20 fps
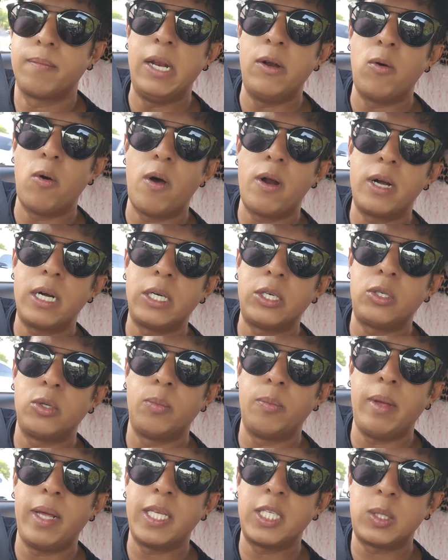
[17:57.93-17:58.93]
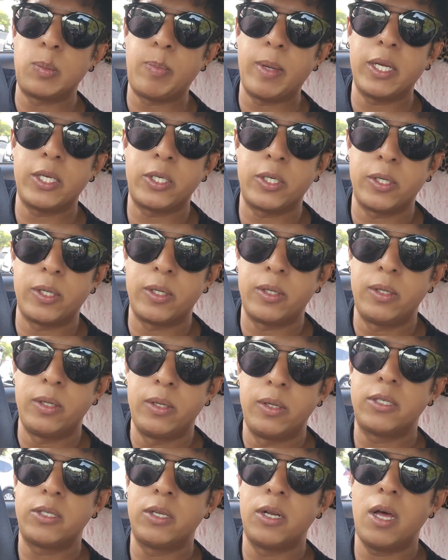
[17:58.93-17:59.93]
In order to make special,
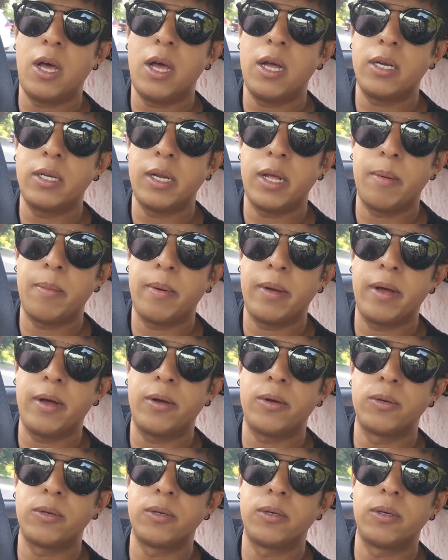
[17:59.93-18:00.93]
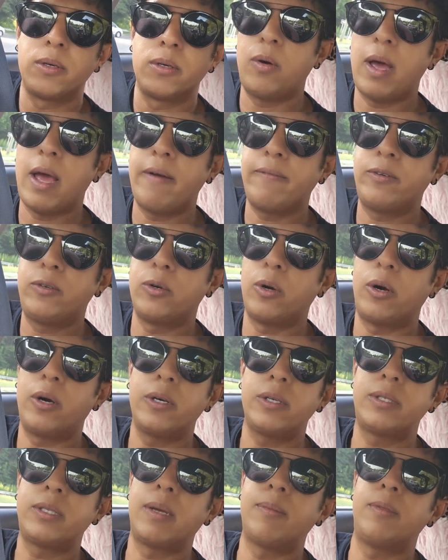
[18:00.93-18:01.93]
it's not about you have to
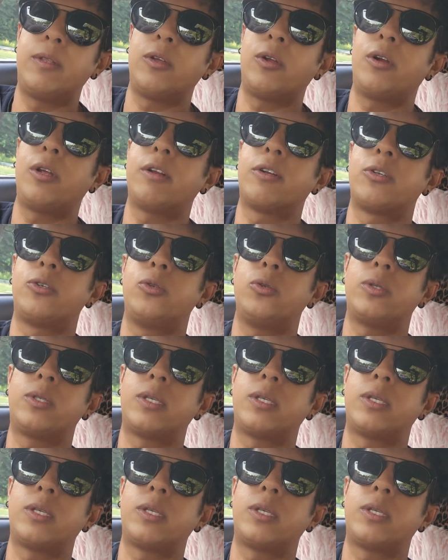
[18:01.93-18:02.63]
earn something or you have to